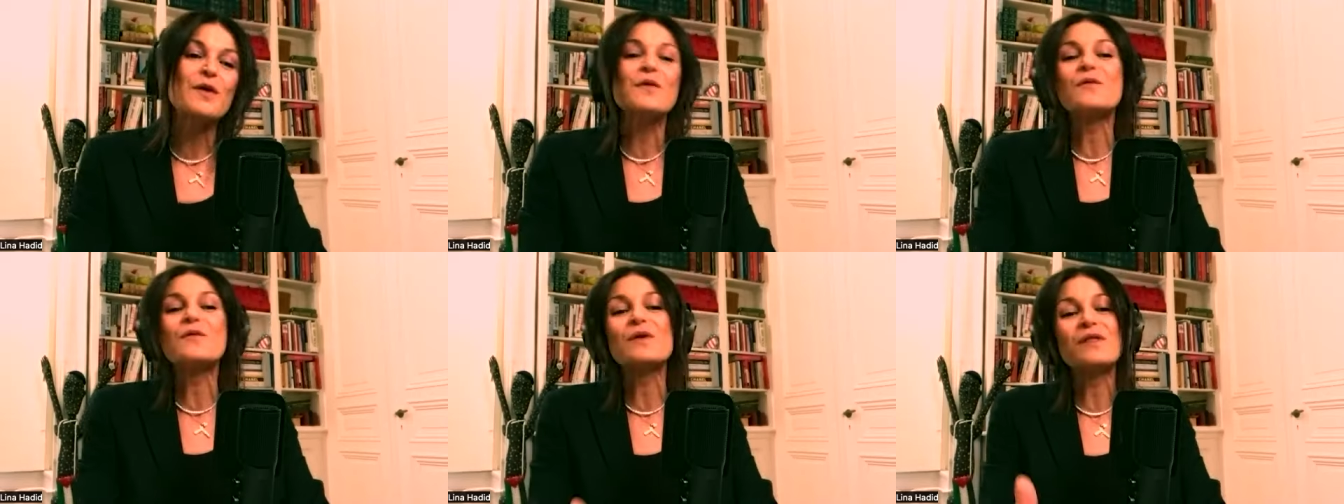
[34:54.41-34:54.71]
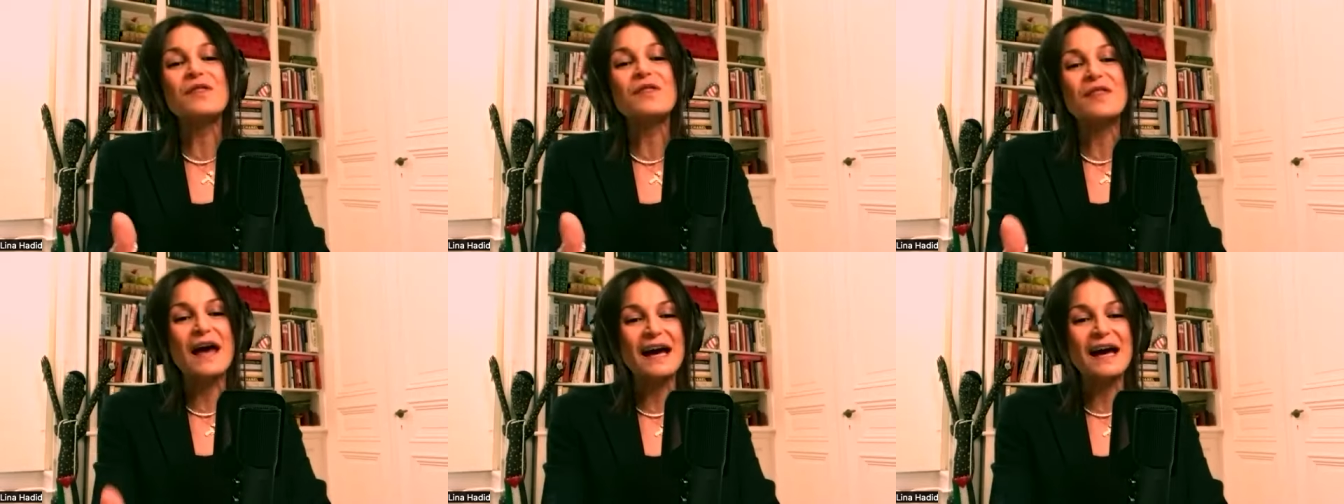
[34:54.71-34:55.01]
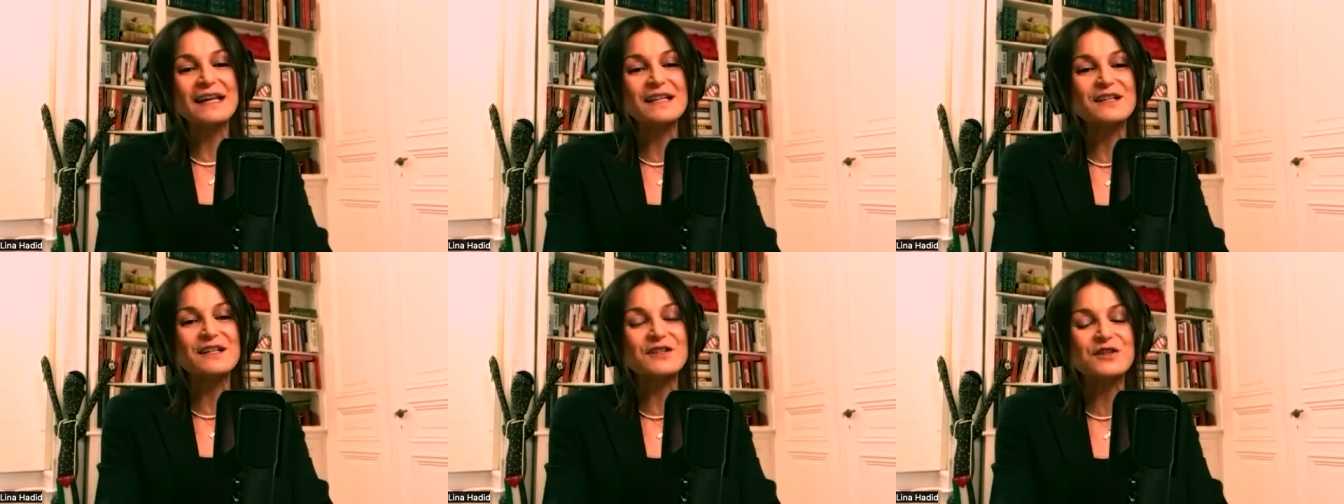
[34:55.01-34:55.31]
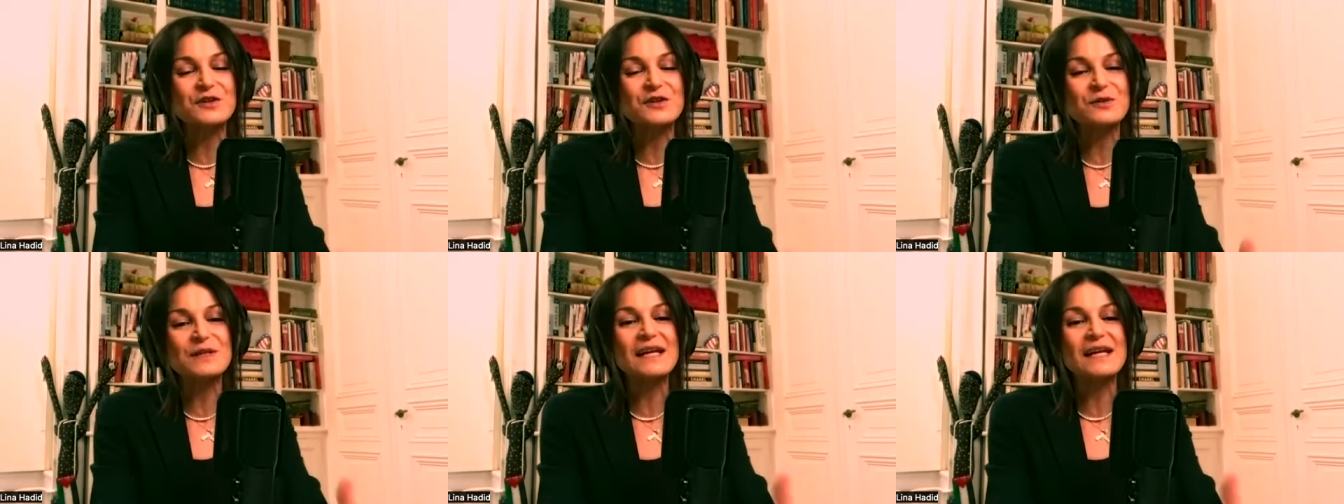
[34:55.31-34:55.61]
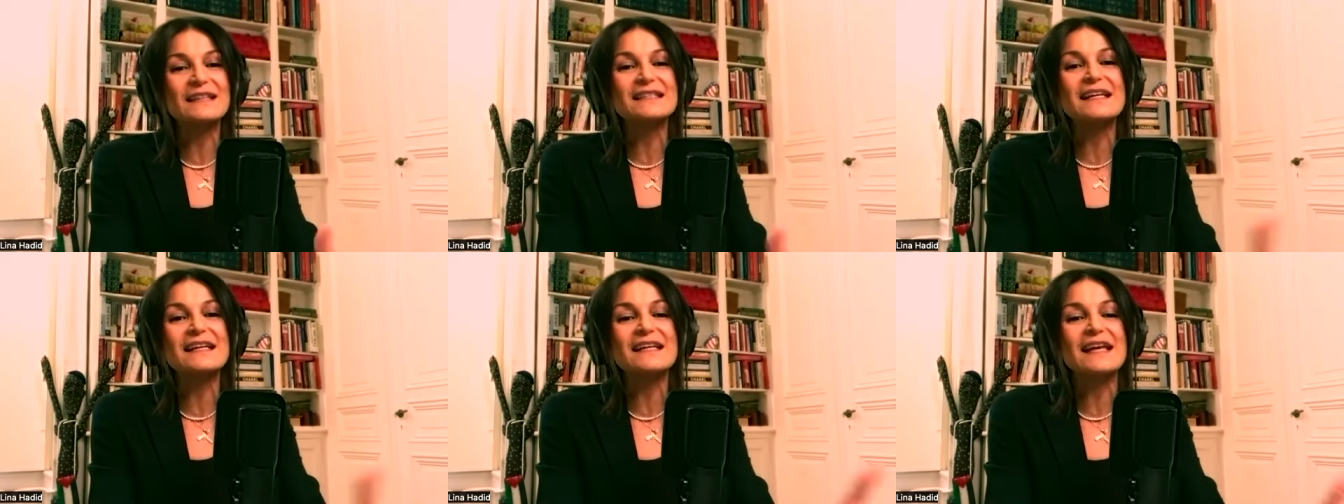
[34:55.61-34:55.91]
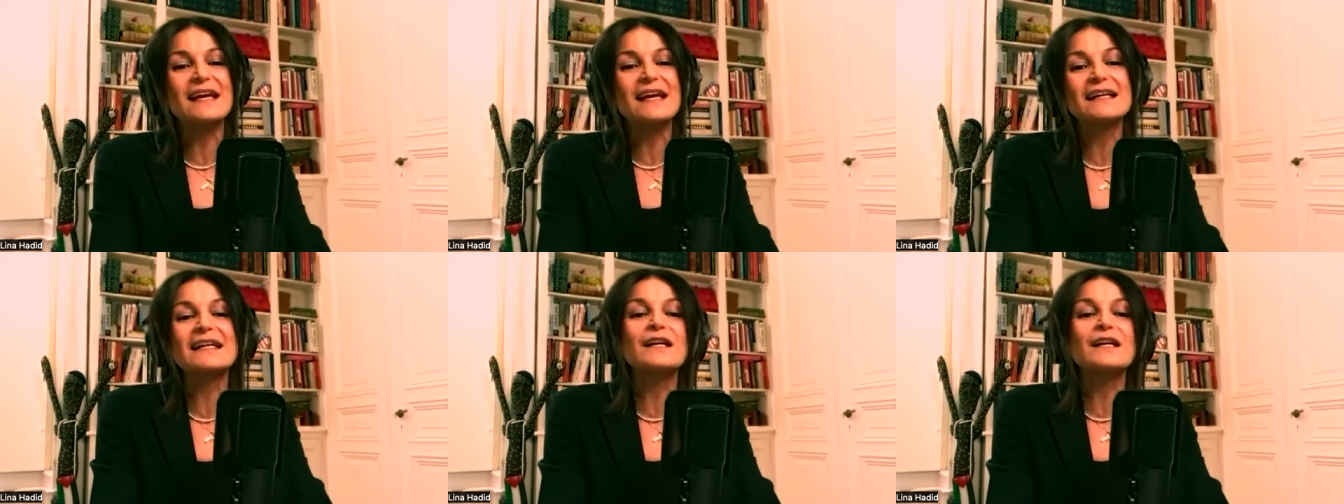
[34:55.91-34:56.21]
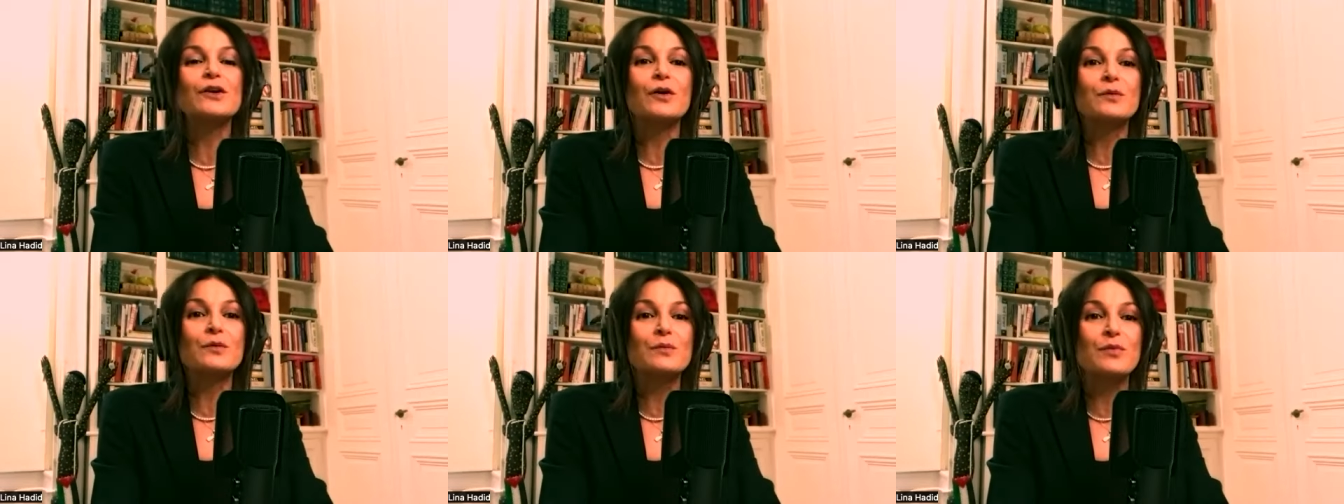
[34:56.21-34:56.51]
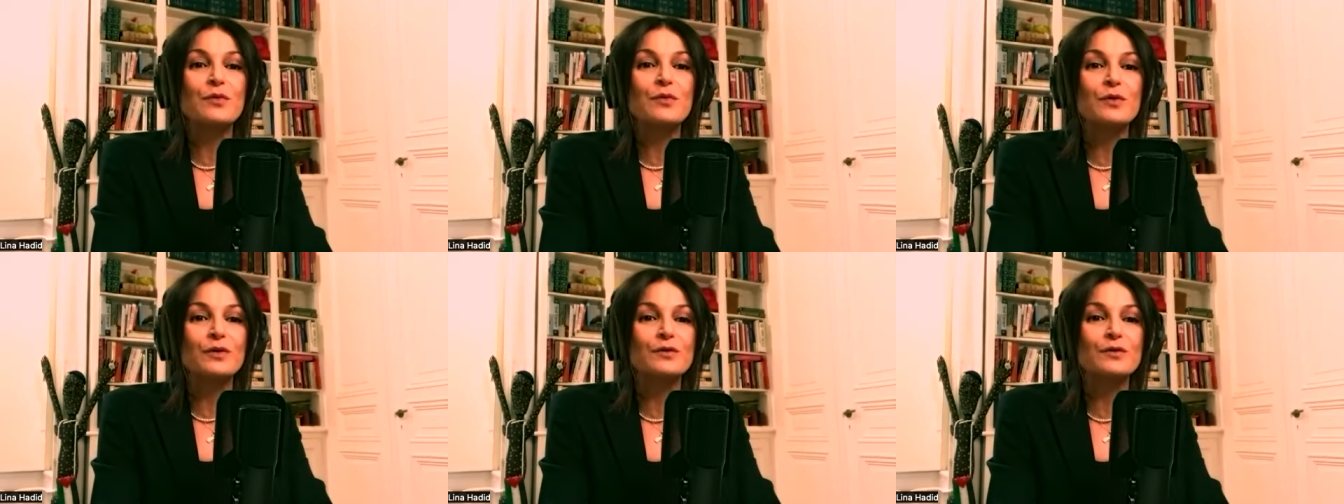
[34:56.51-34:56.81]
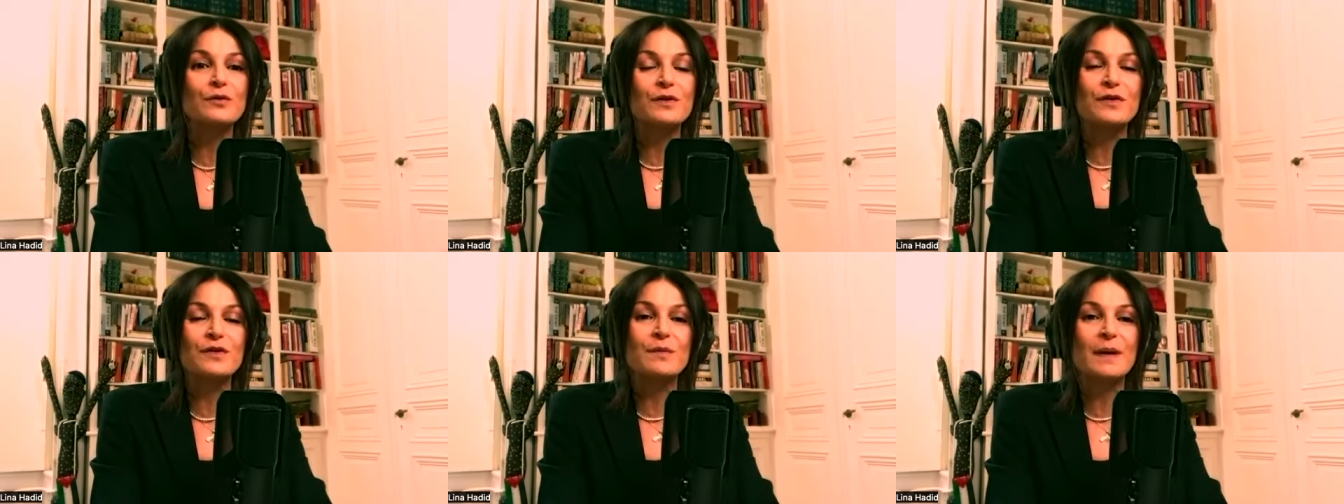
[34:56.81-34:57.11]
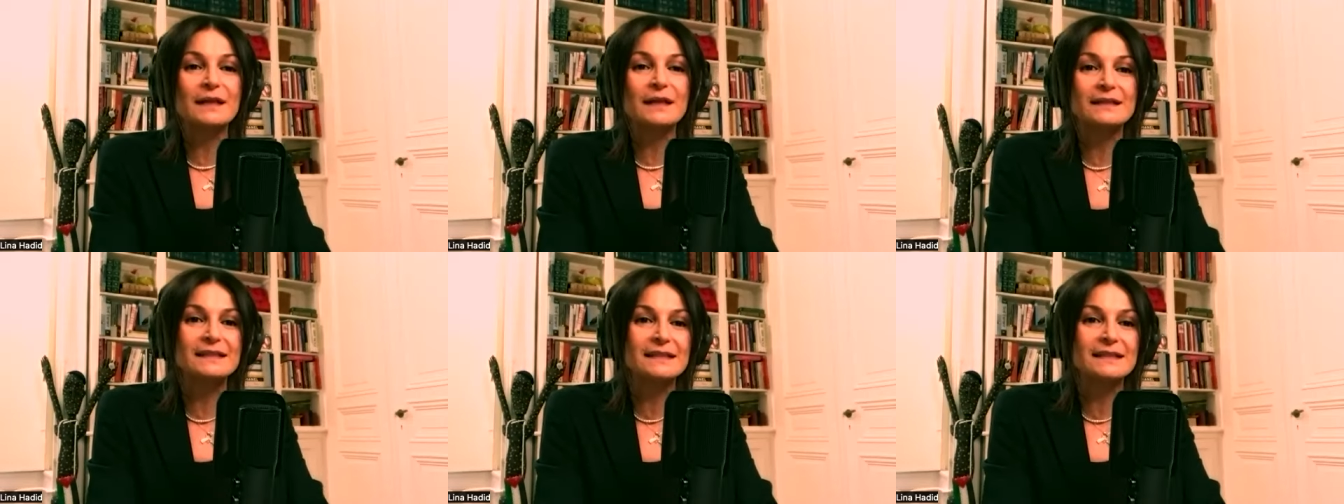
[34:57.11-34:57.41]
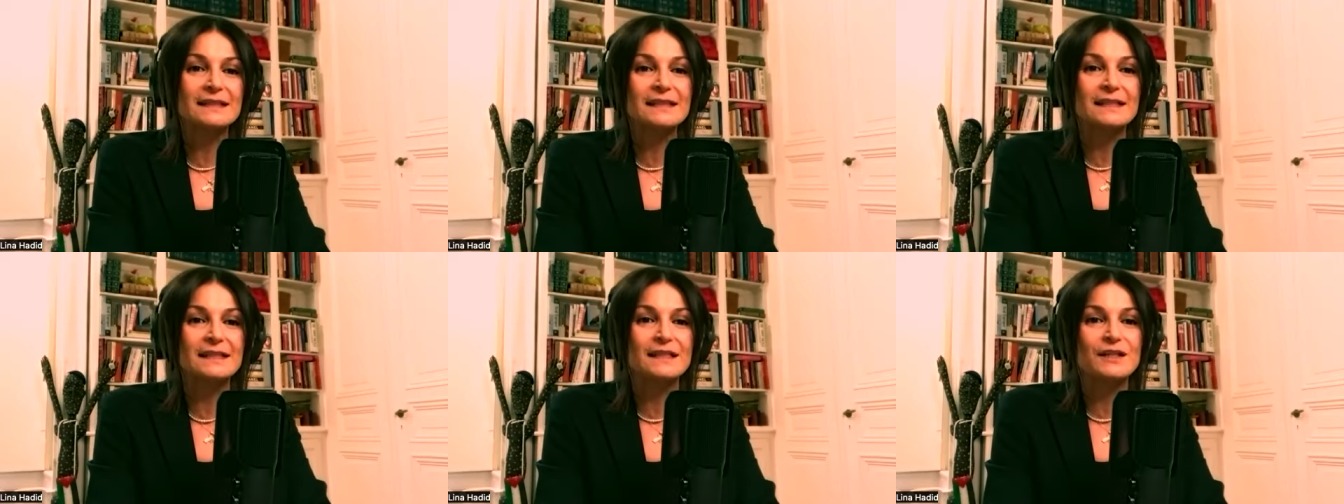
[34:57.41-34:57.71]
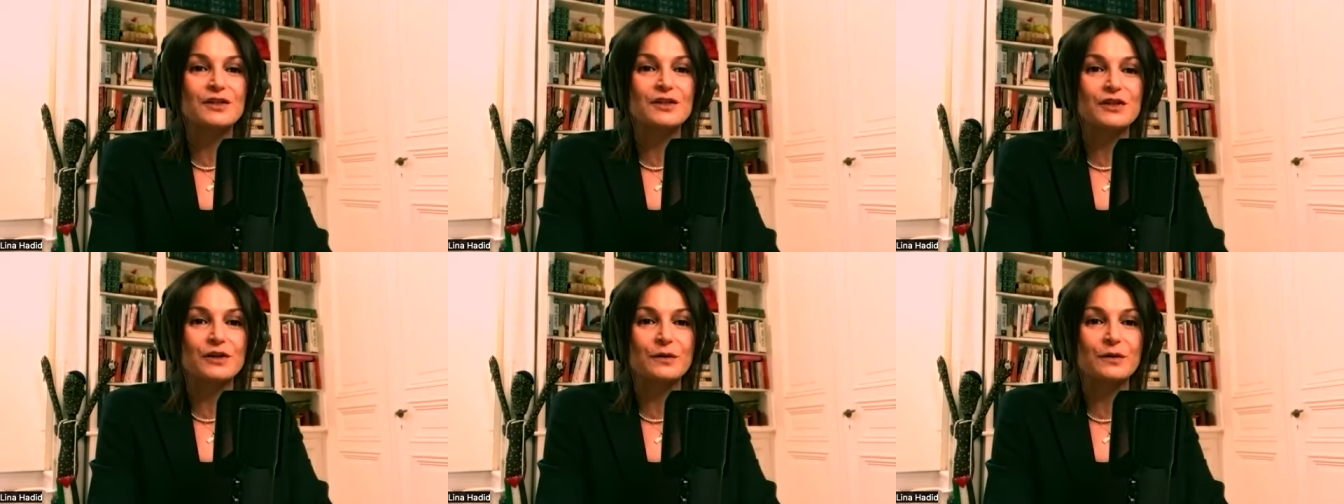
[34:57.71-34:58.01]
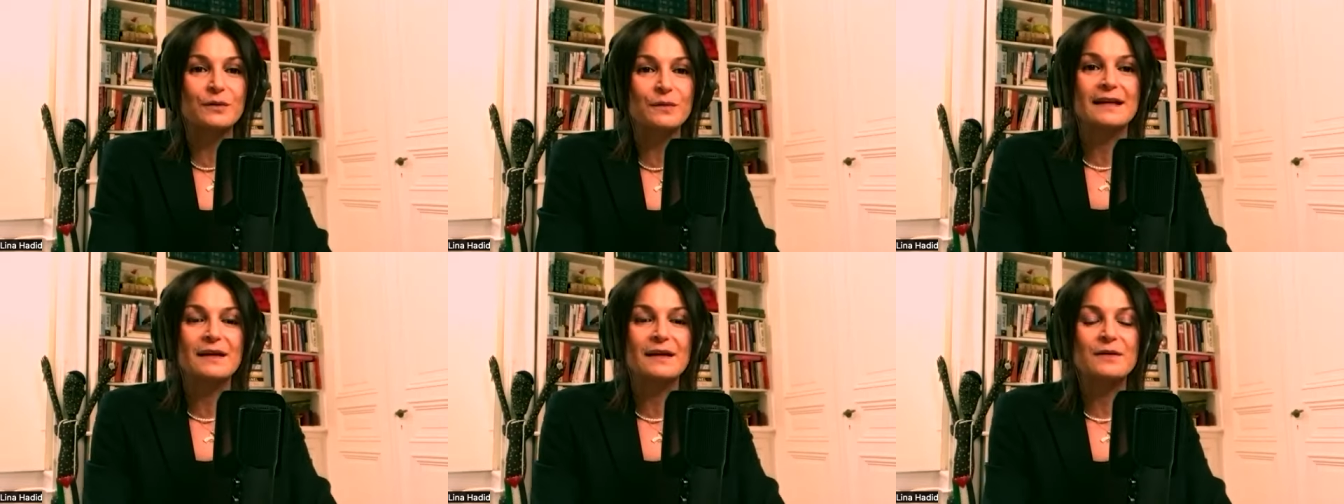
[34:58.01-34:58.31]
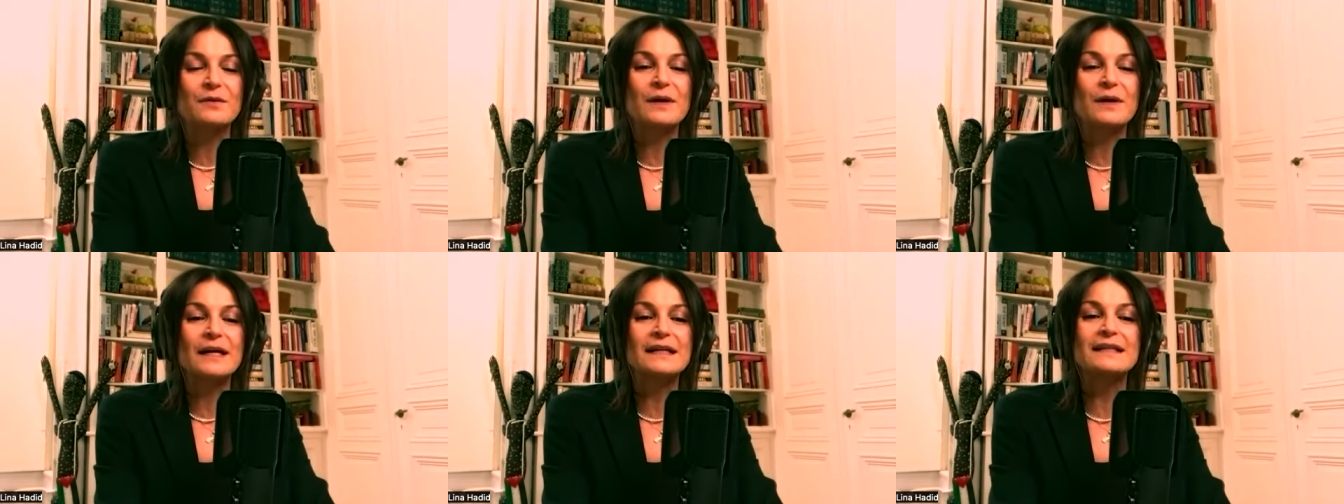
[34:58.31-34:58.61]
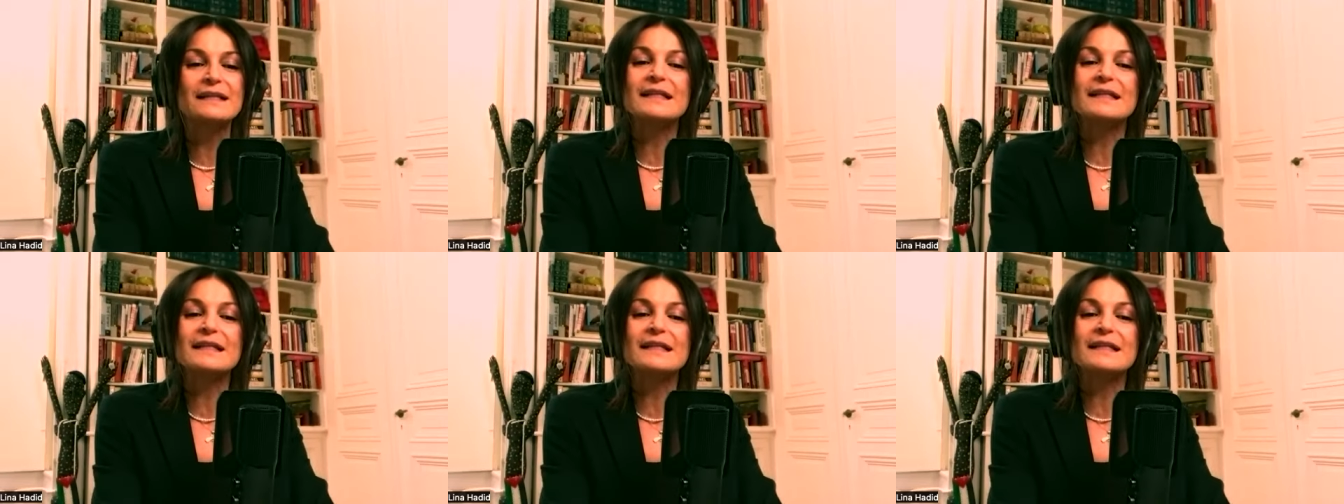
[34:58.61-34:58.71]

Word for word: with that issue, yet they can't get on board with the Palestinian issue, right?